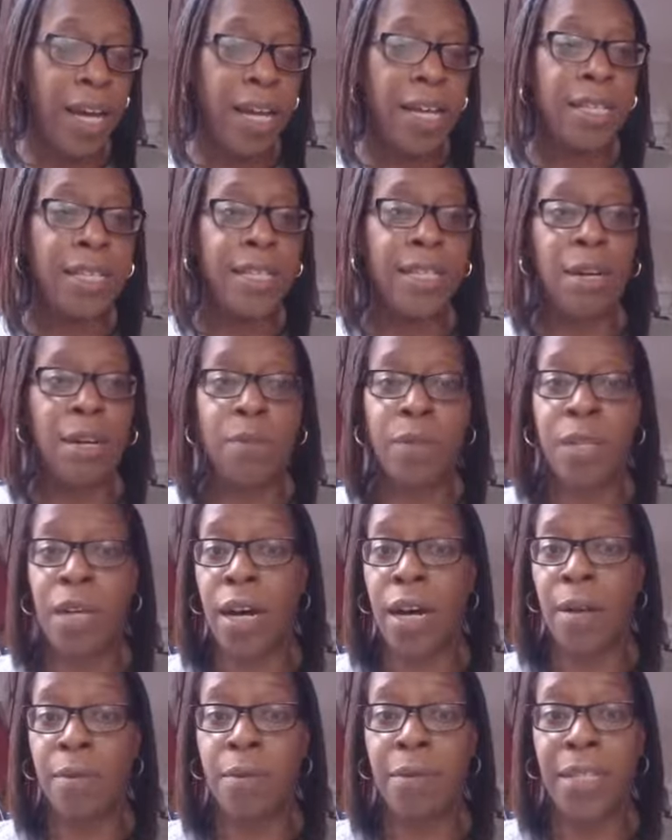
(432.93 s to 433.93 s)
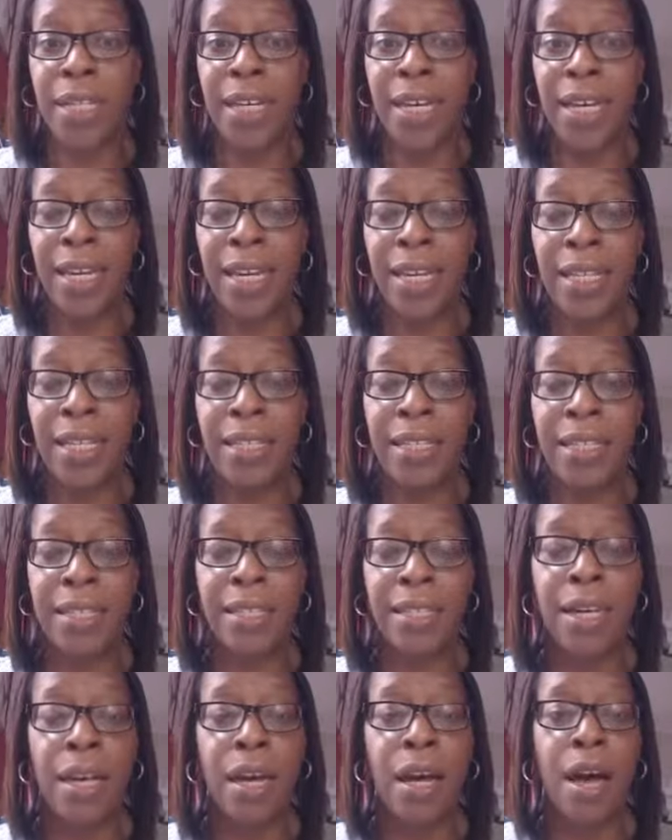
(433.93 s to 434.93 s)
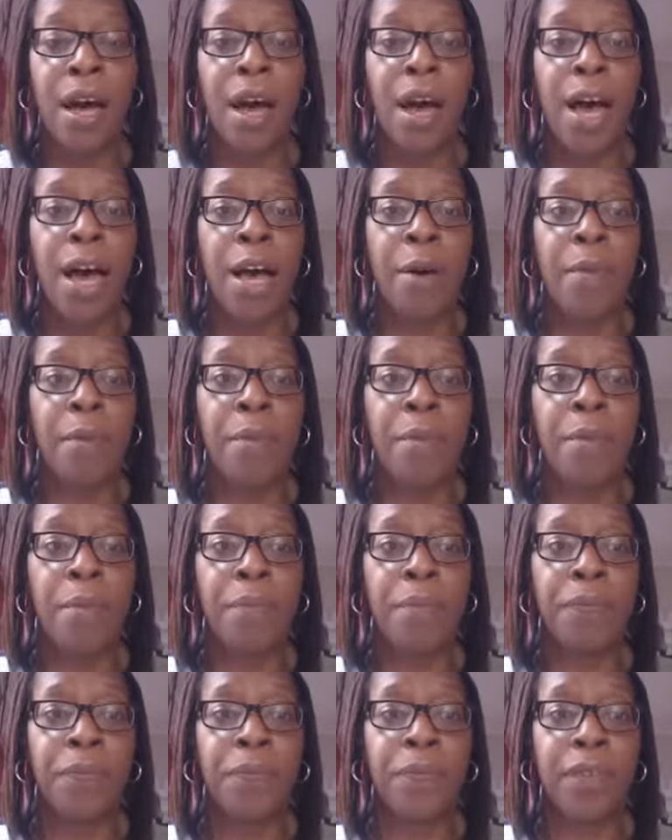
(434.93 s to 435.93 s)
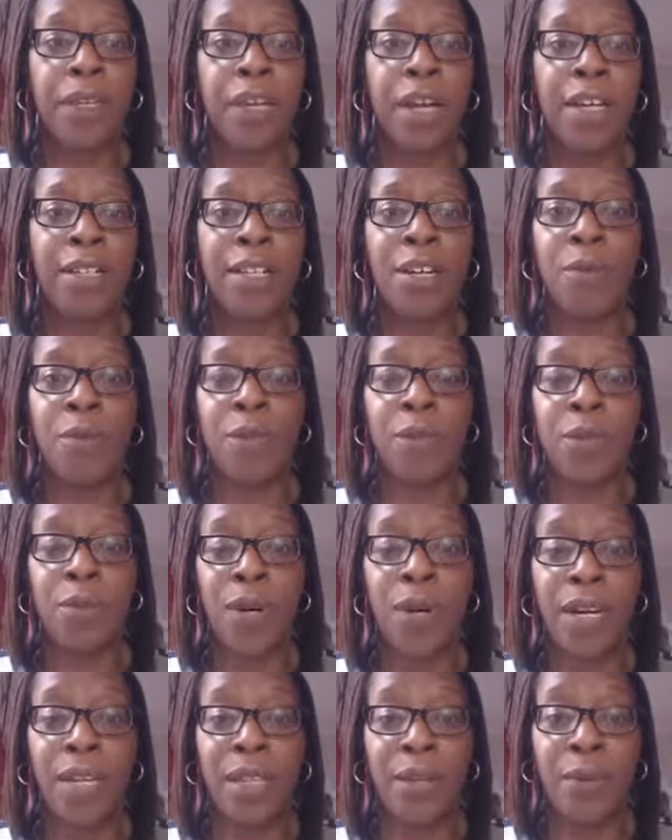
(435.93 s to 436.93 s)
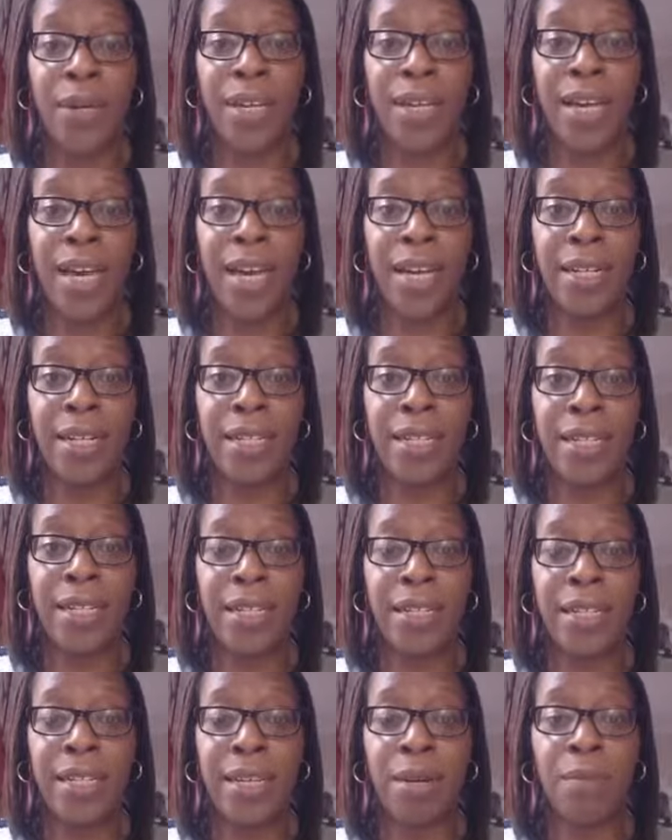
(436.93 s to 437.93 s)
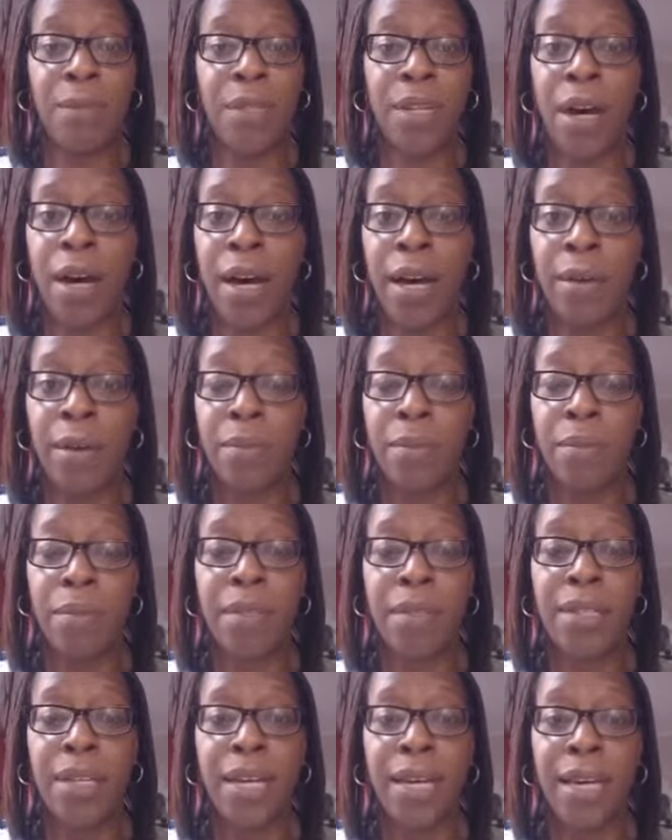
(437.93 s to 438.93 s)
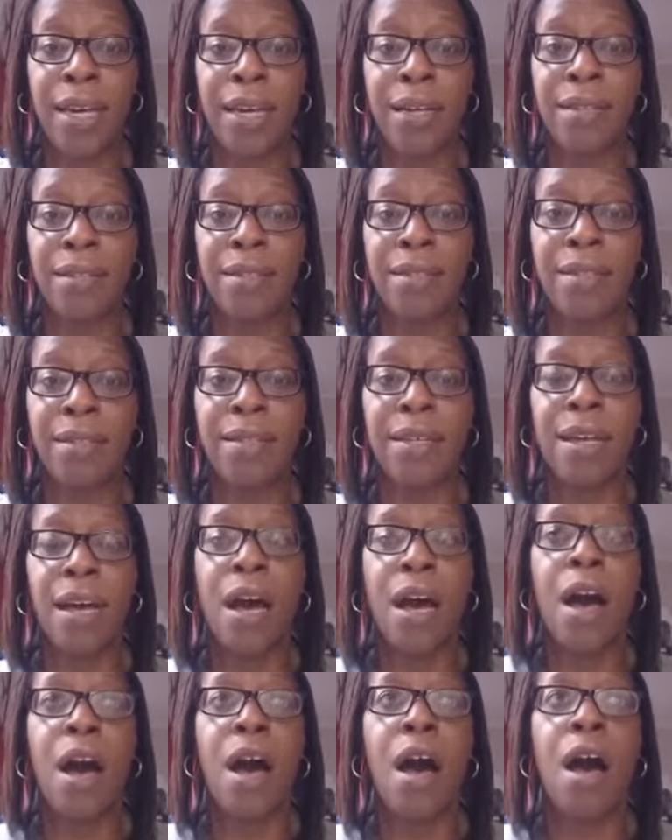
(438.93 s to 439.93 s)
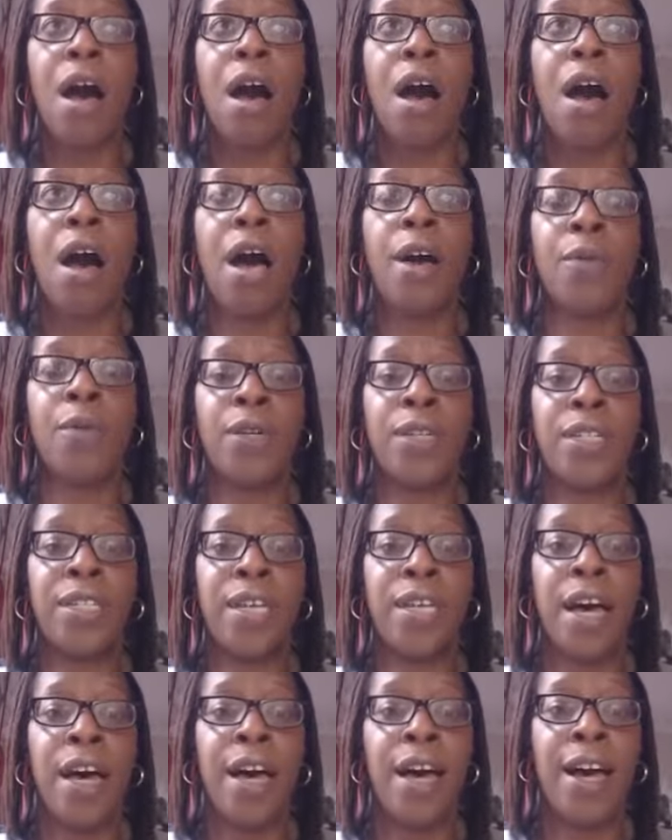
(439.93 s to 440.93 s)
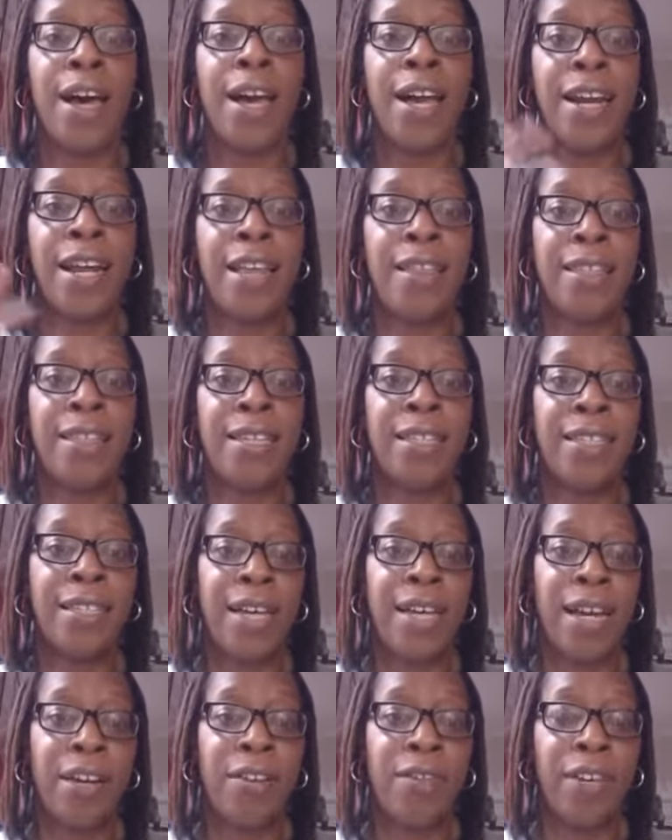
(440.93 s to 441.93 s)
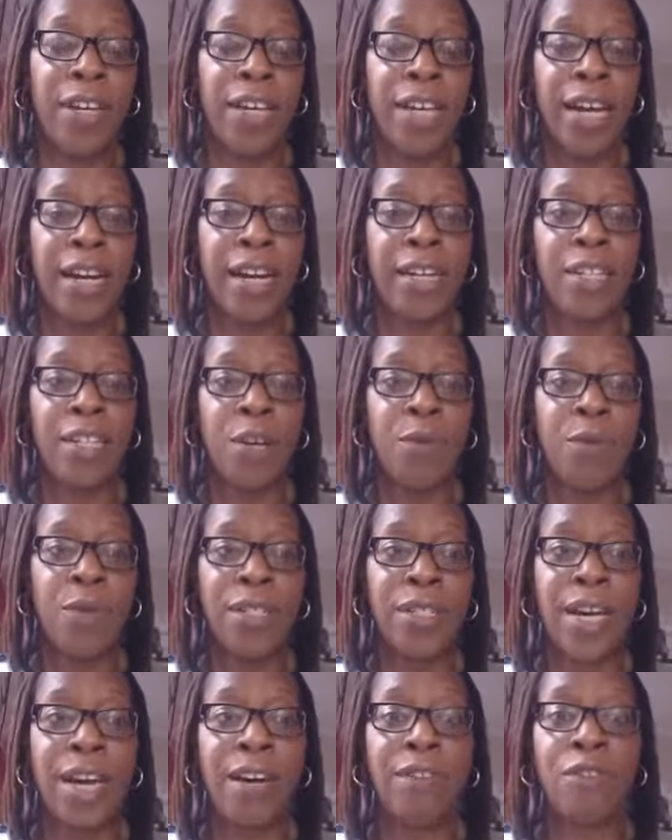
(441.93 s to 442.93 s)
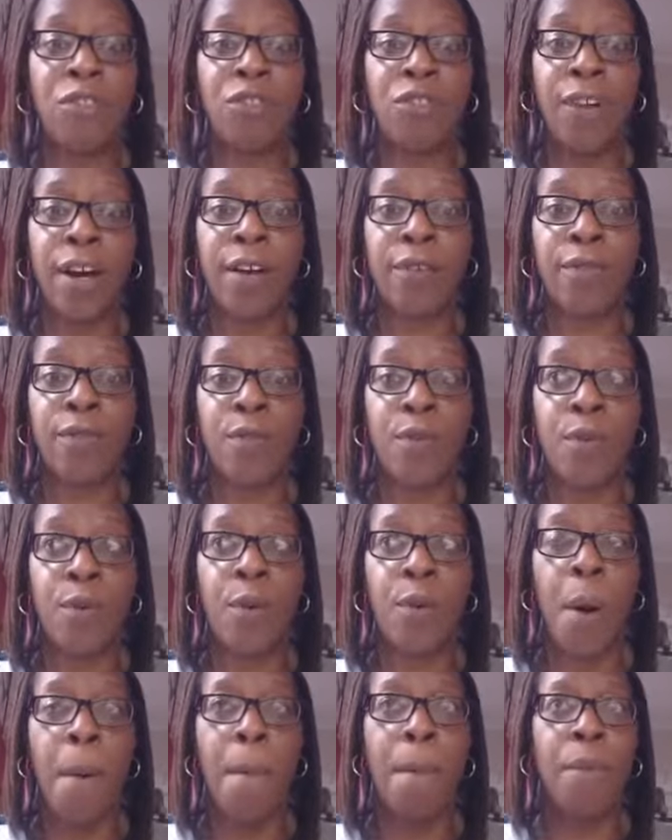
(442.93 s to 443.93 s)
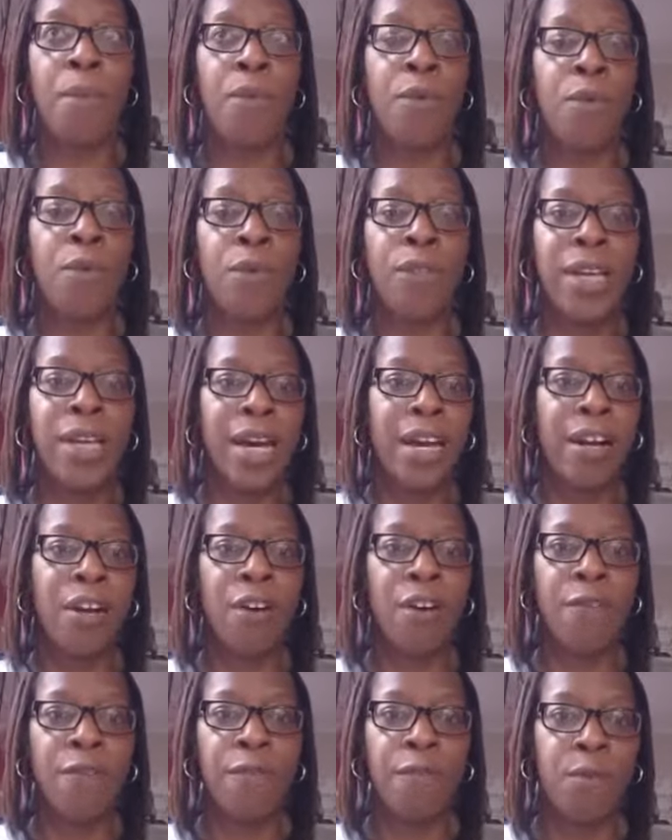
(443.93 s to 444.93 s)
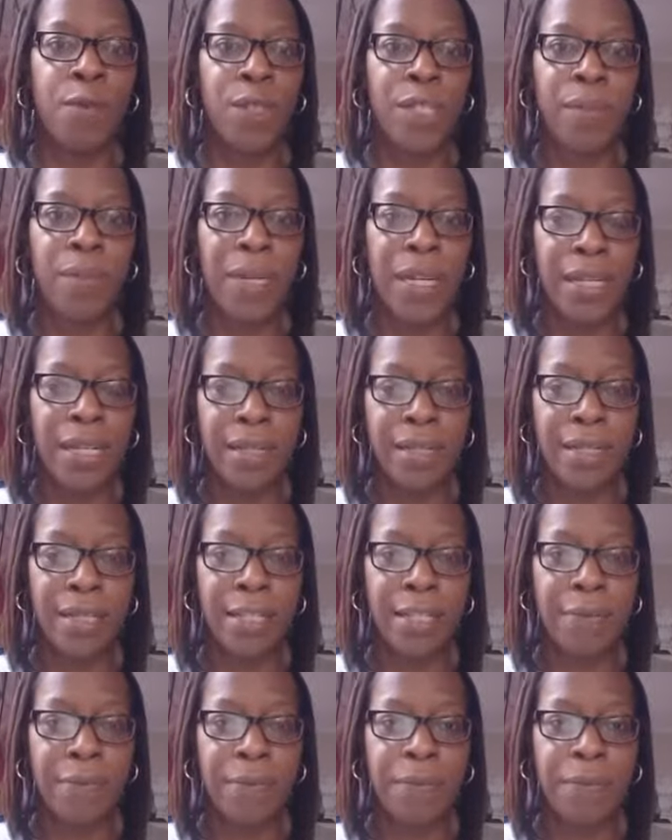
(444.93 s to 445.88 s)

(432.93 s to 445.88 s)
Sometimes it is, um, I don't want to work the weekends. Sometimes it's, I want to earn this salary and I don't want to have to travel more than forty minutes.